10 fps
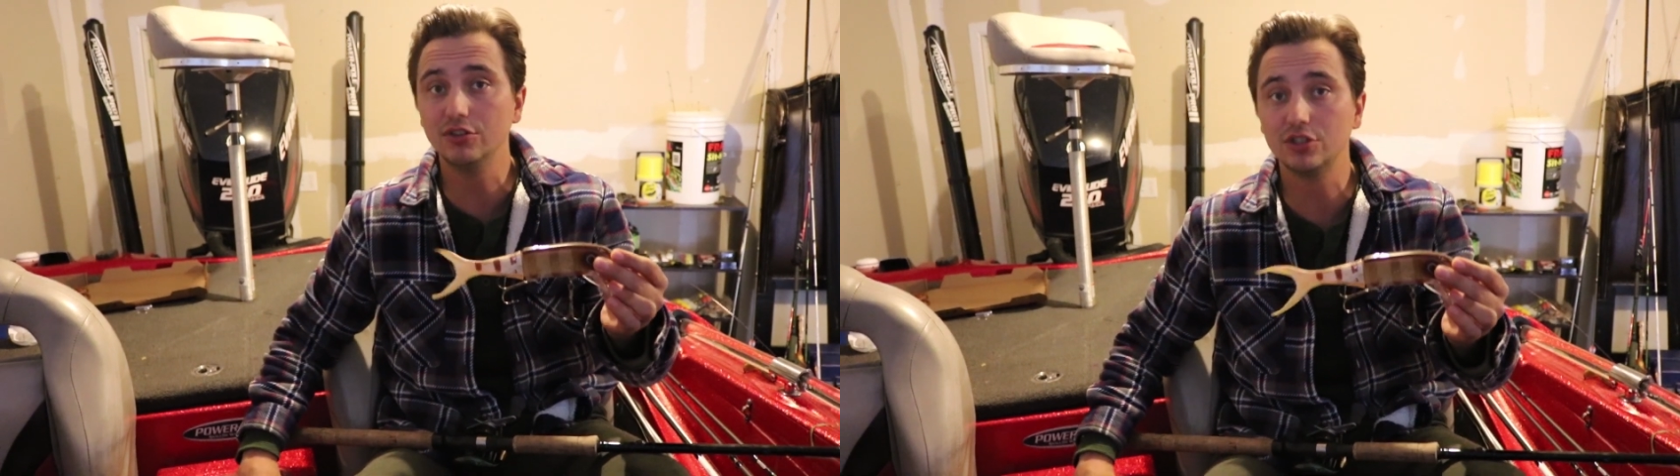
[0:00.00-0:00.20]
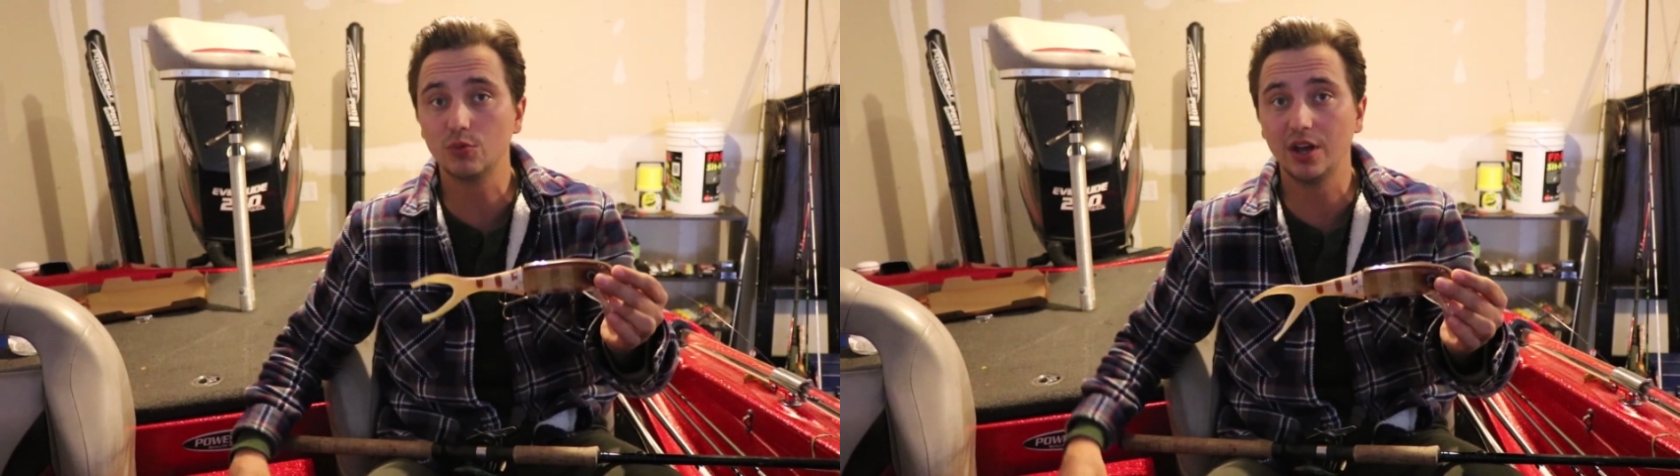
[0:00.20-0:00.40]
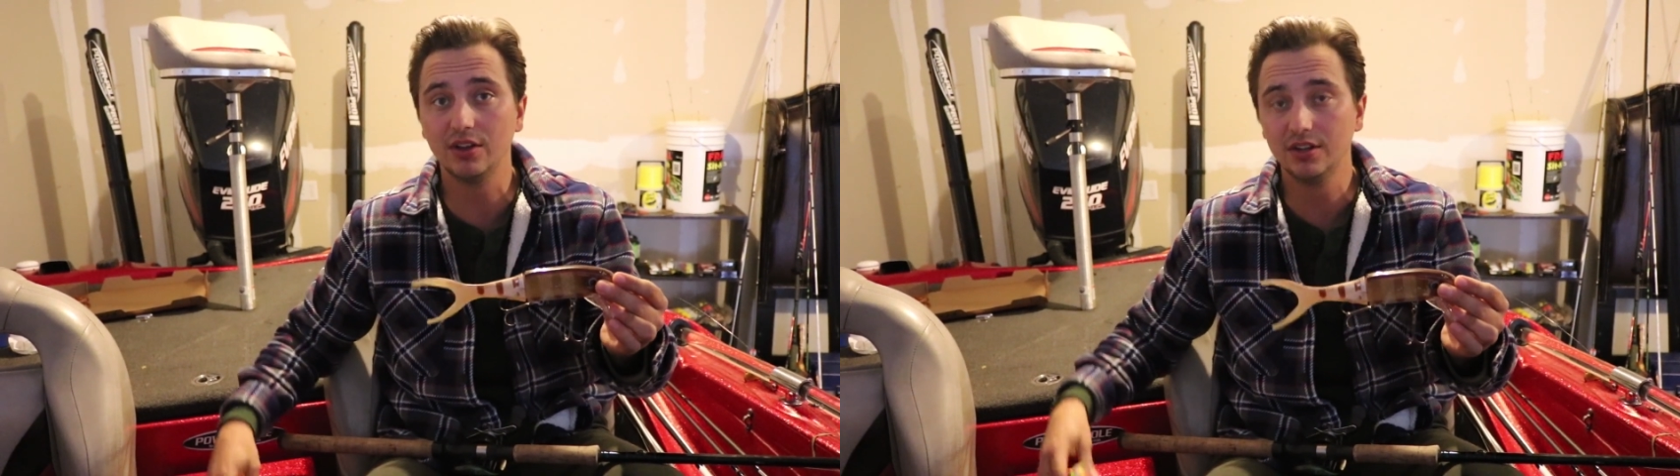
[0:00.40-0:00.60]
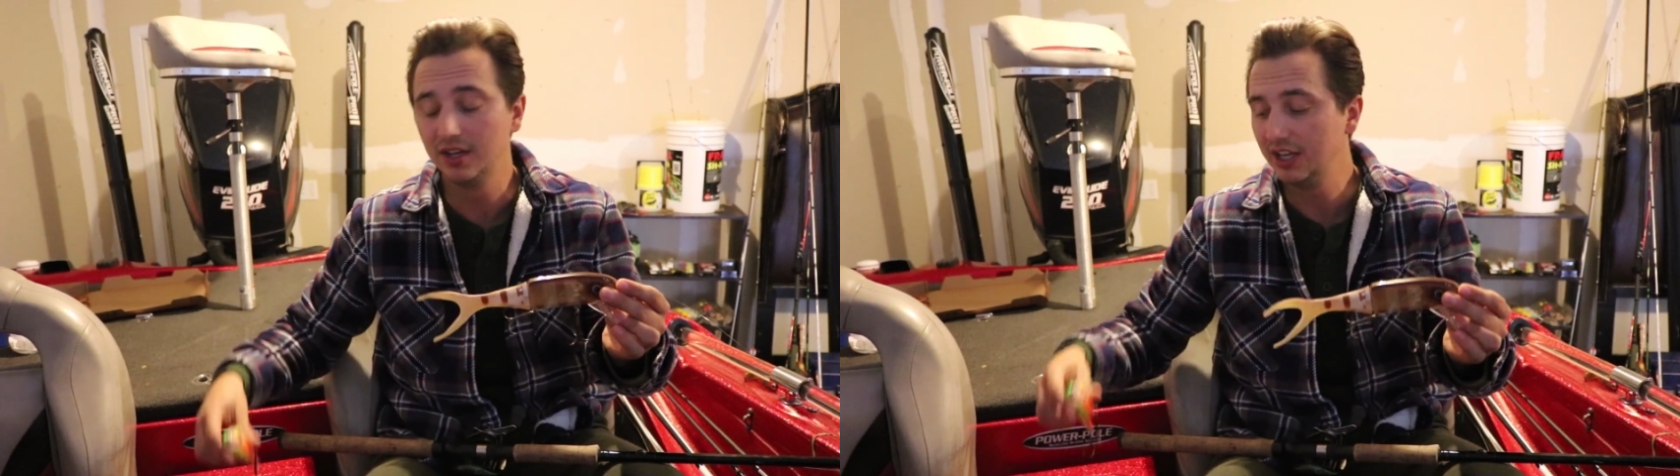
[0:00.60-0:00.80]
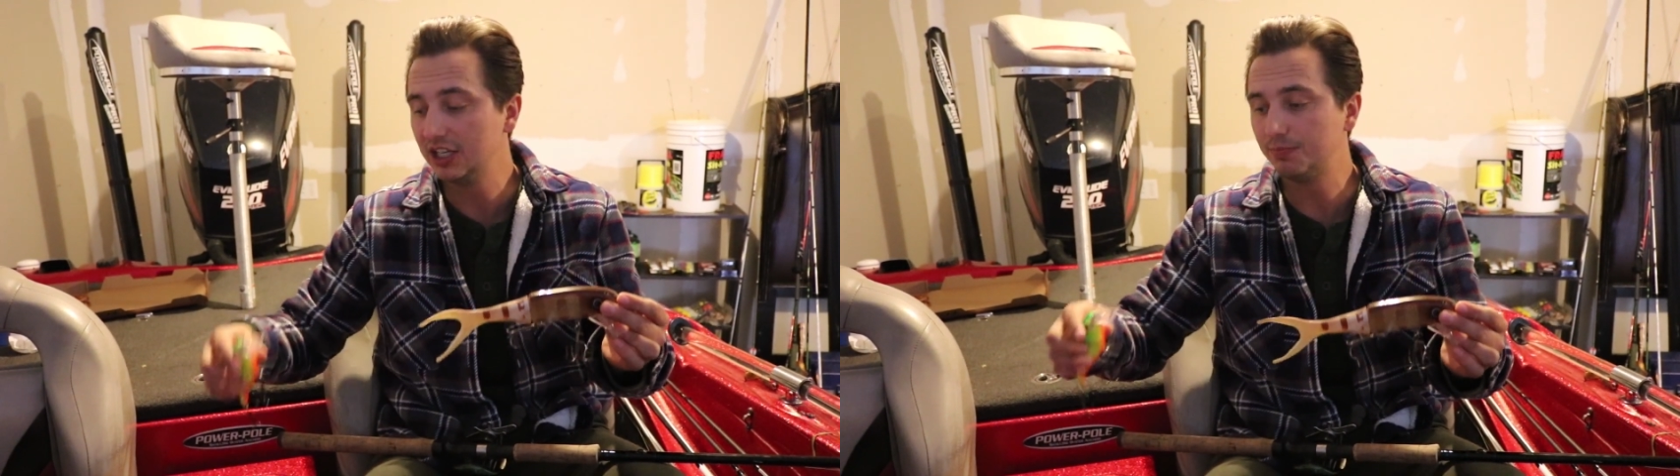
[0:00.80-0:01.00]
use as well
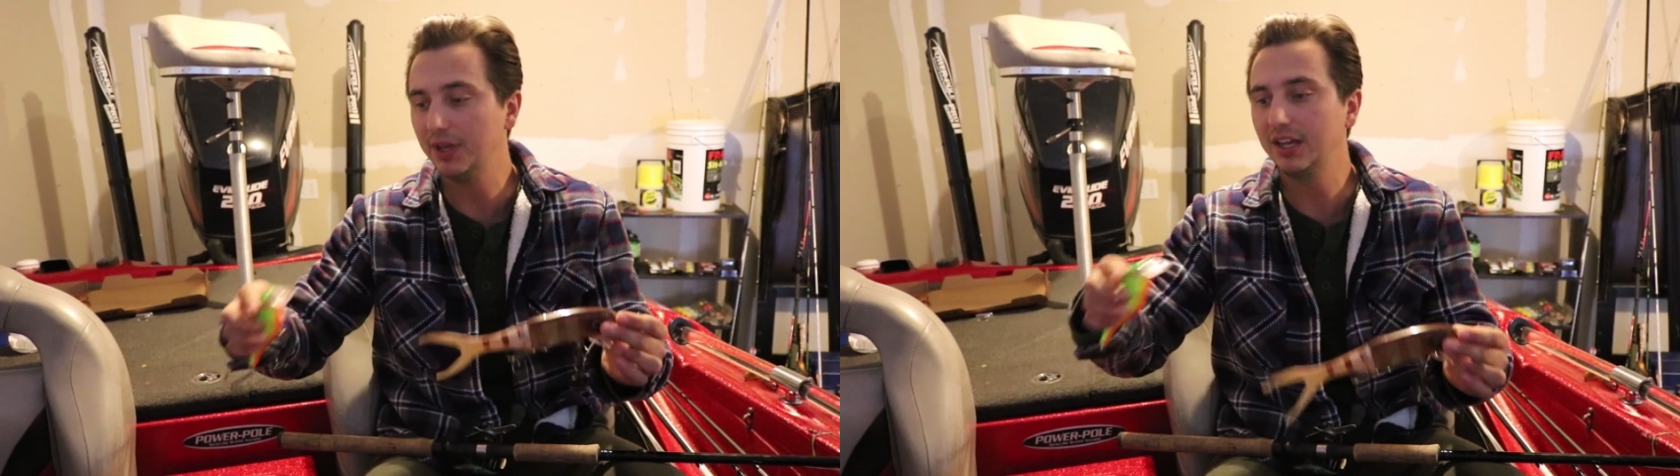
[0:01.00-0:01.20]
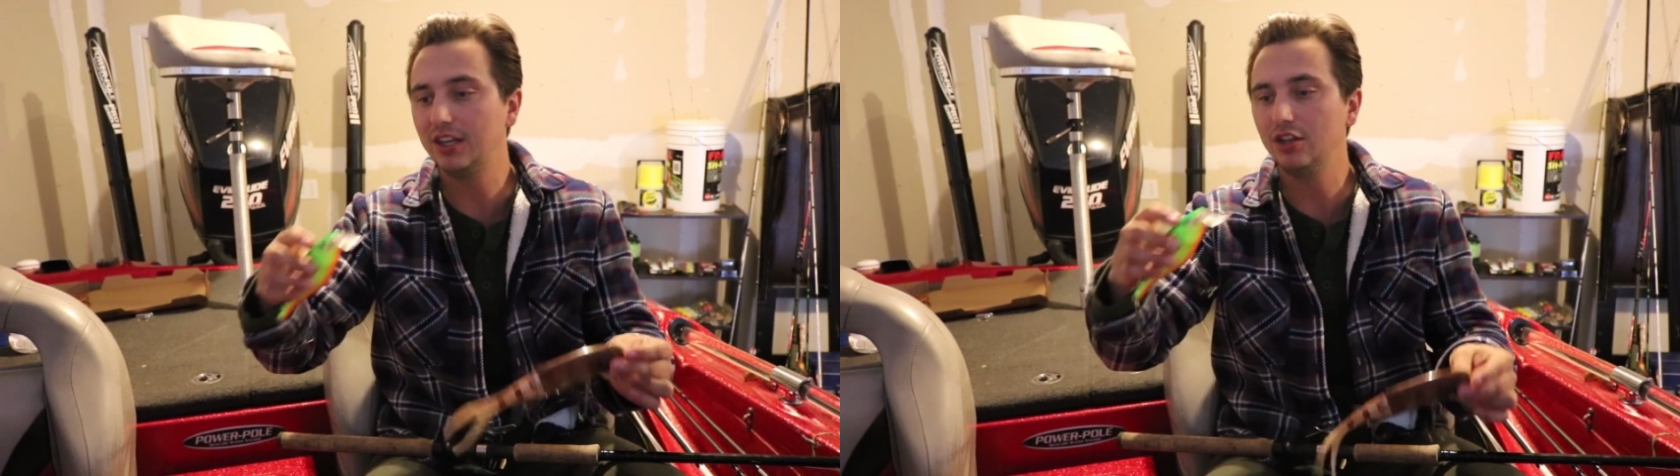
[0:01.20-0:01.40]
is big,